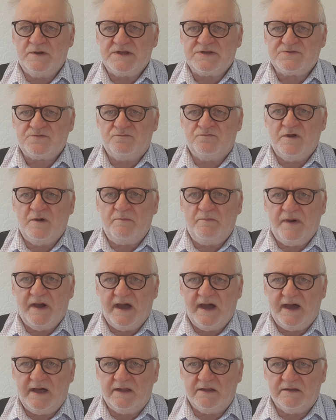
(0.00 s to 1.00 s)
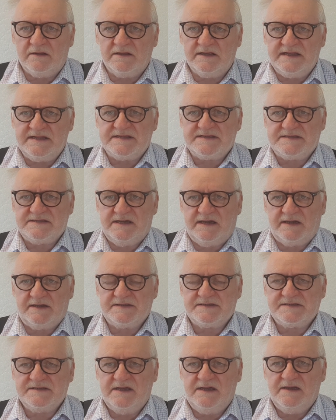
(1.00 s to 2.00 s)
repel
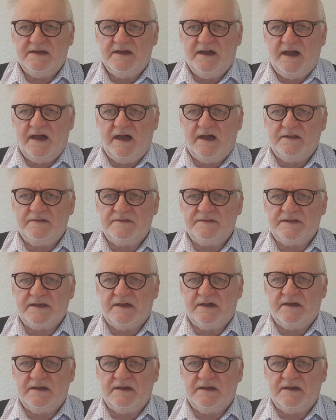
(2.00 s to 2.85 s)
insects, and